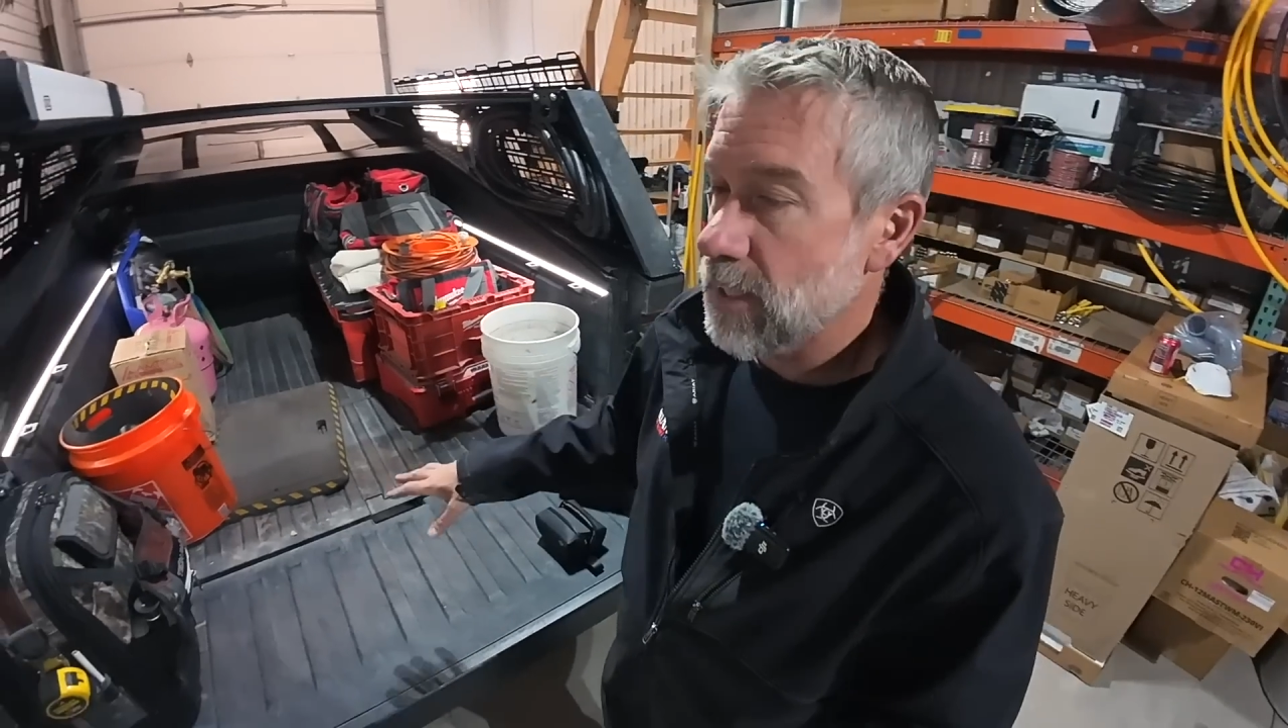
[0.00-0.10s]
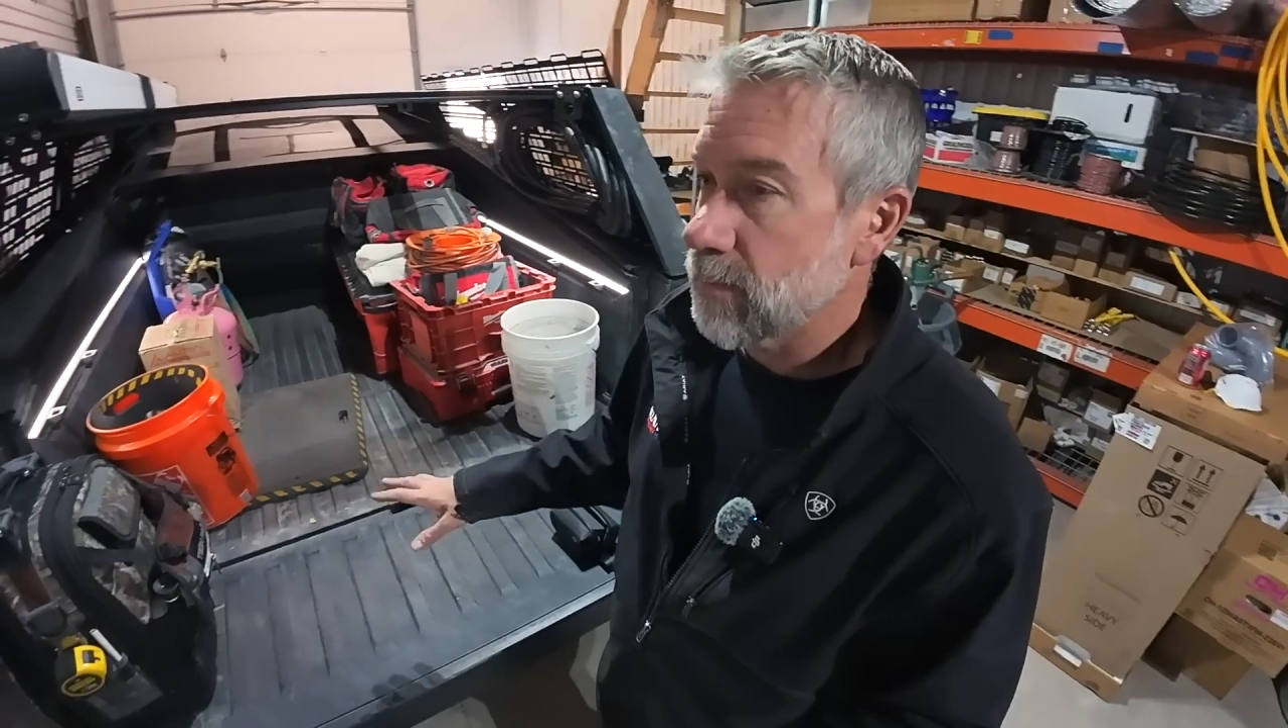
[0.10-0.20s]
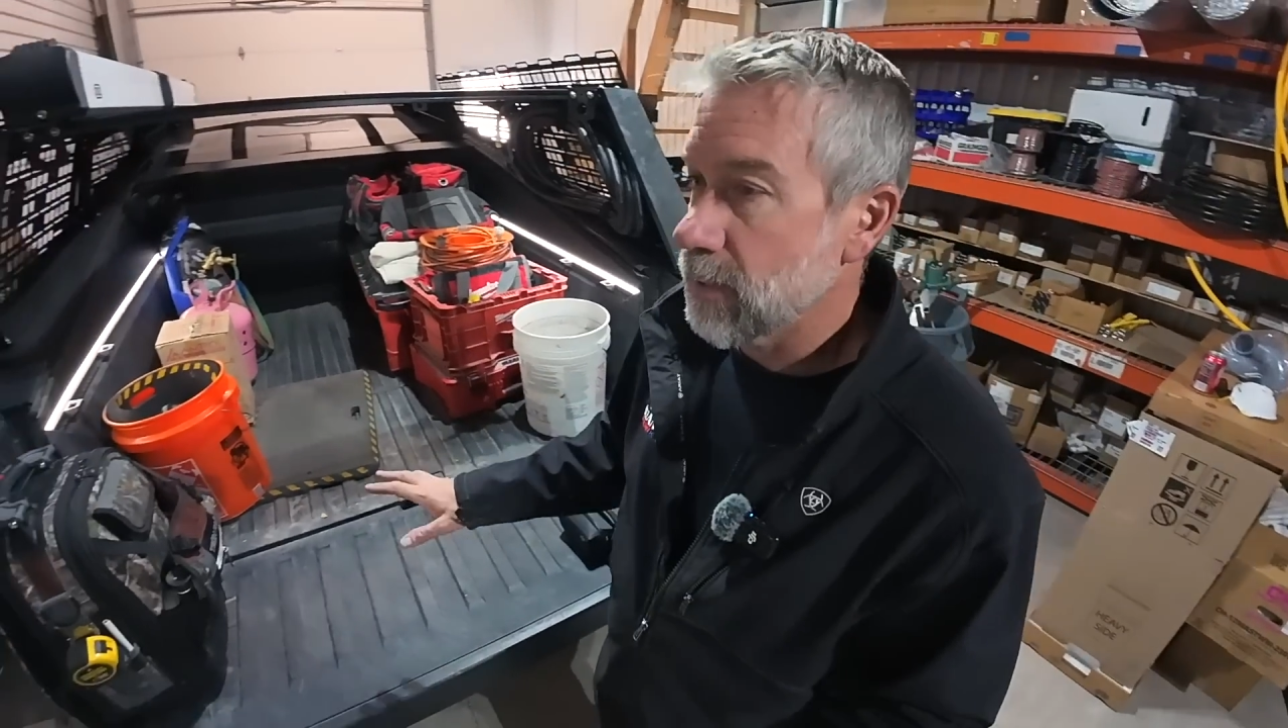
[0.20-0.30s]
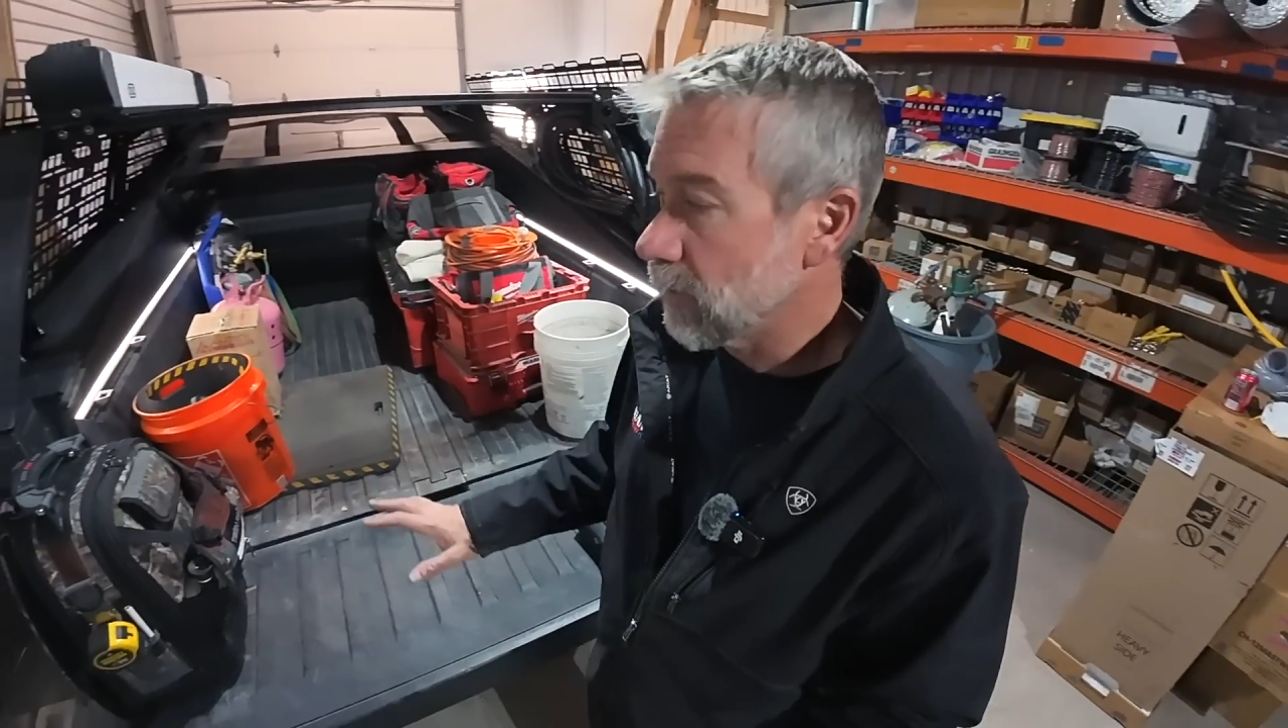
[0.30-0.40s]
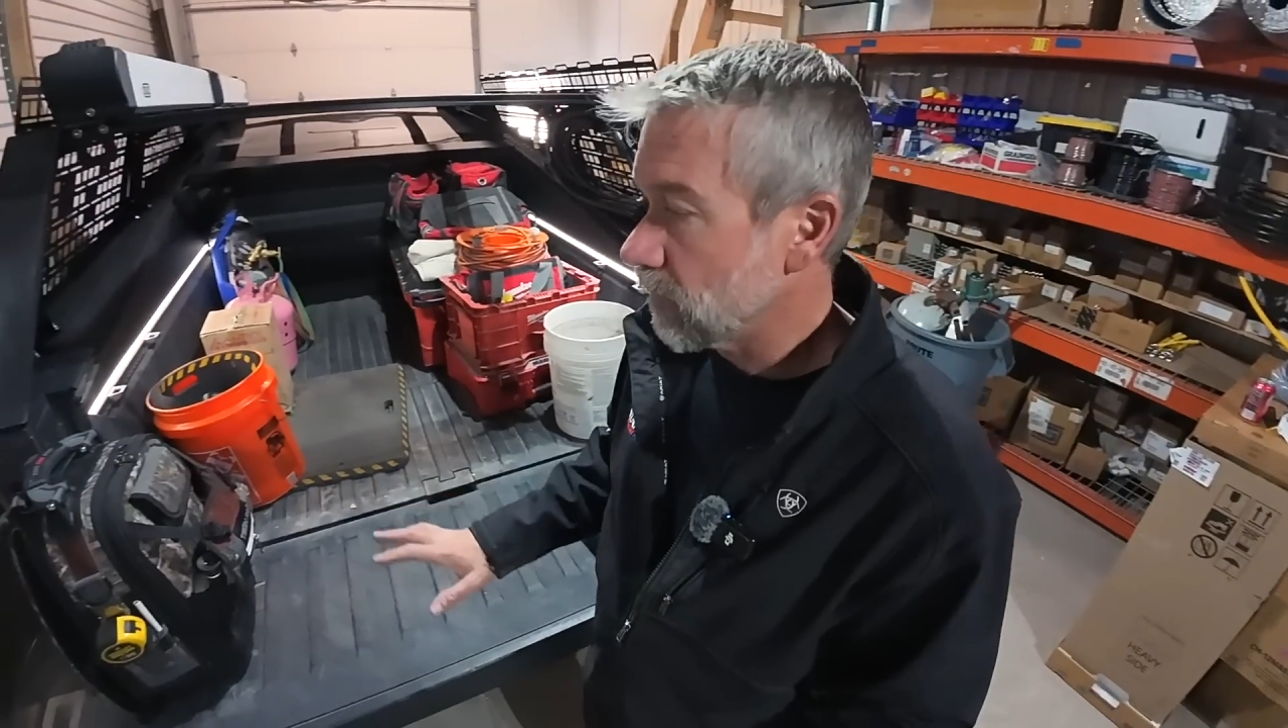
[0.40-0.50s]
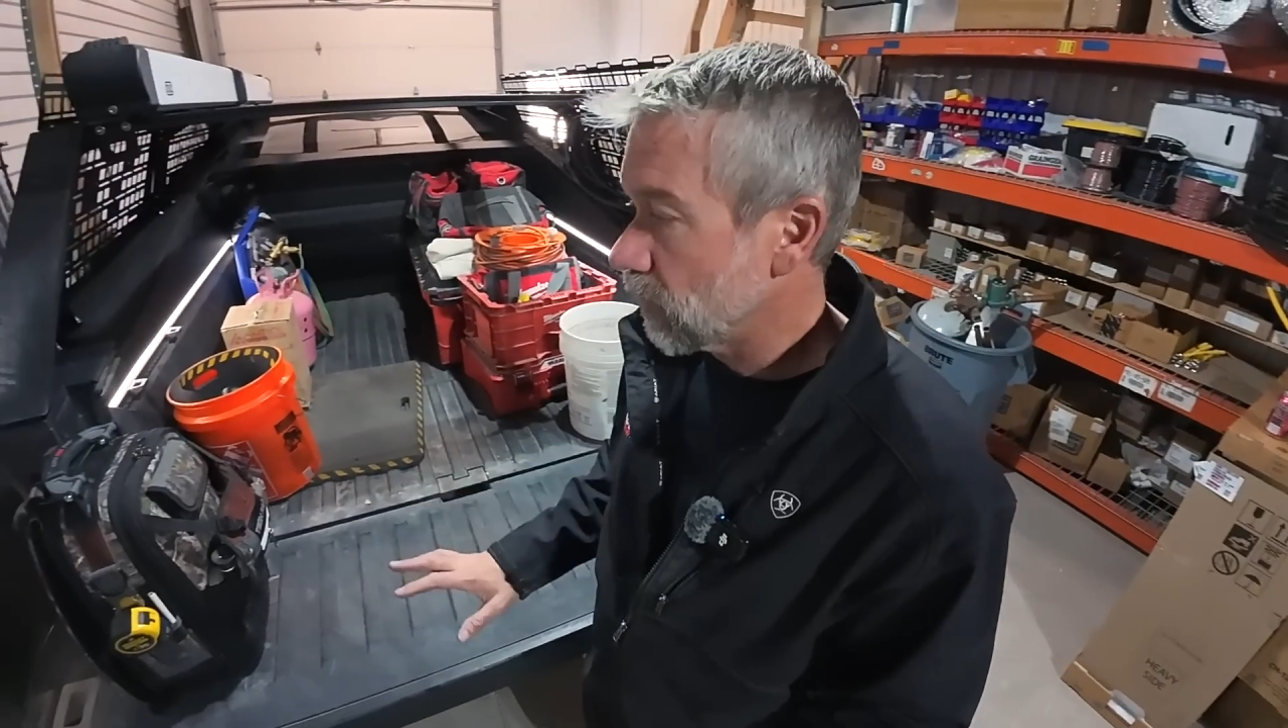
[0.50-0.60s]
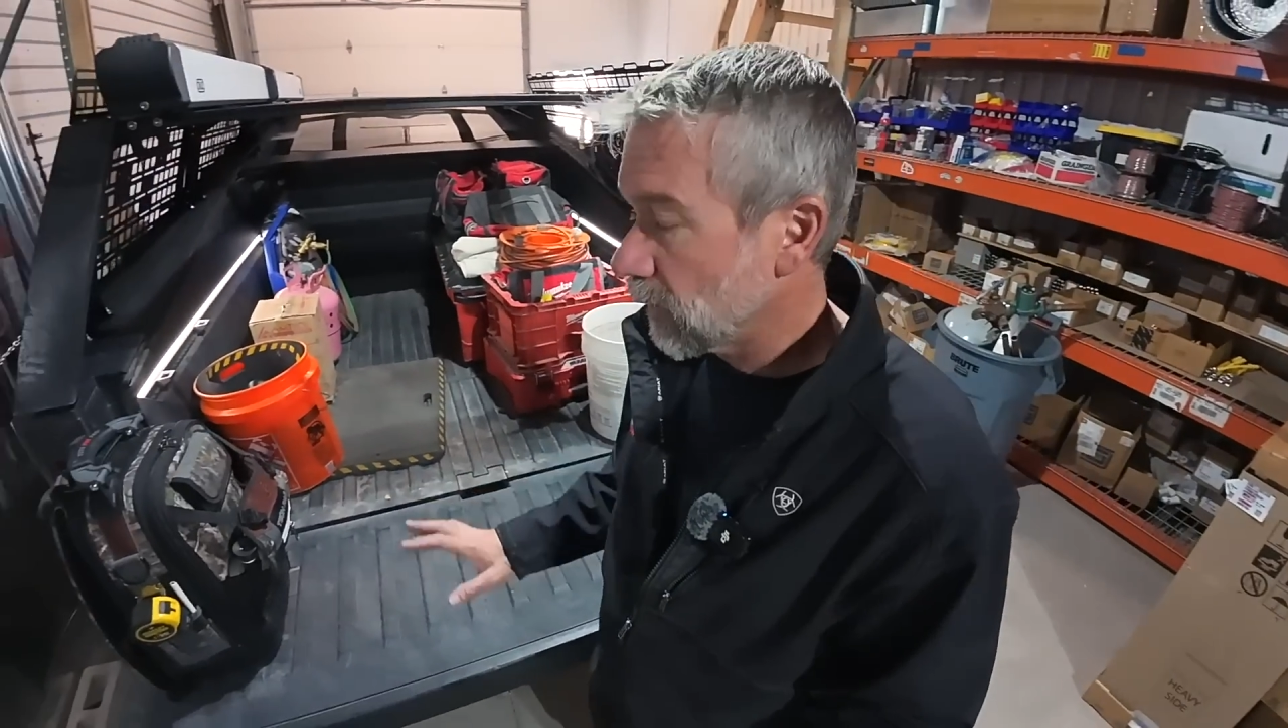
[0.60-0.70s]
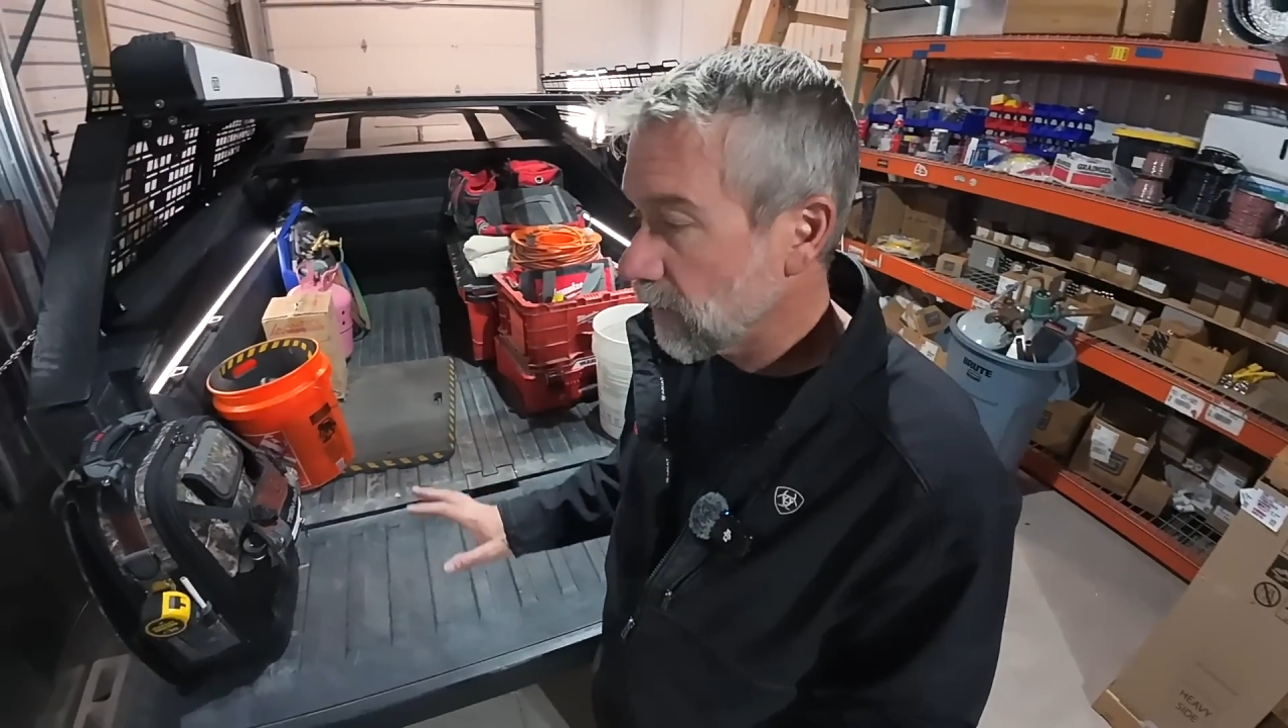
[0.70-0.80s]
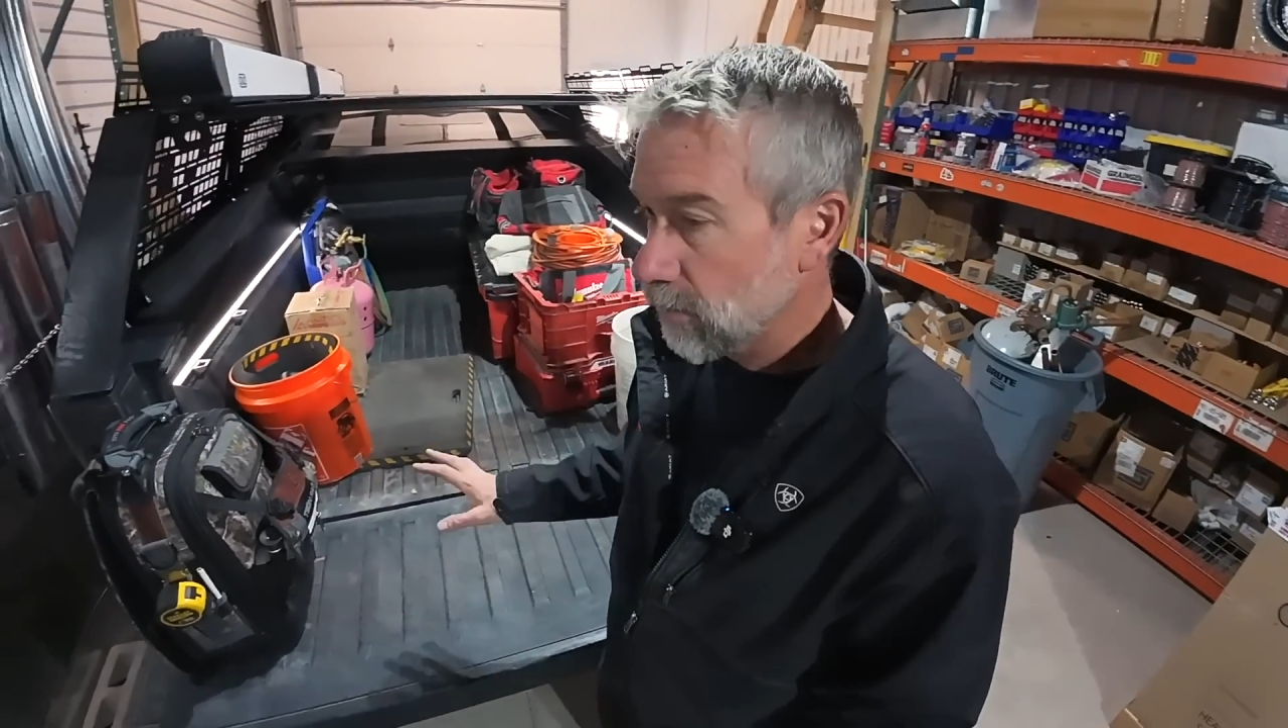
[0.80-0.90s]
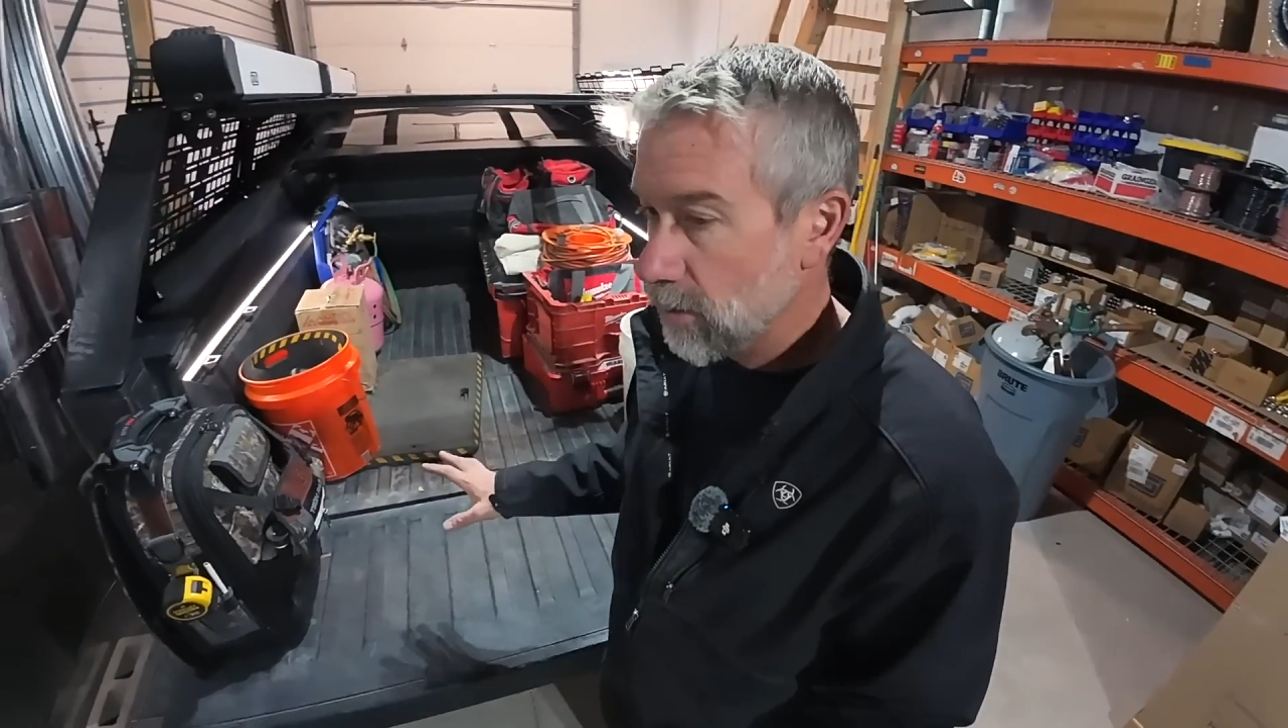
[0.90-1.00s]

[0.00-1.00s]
I mean, it really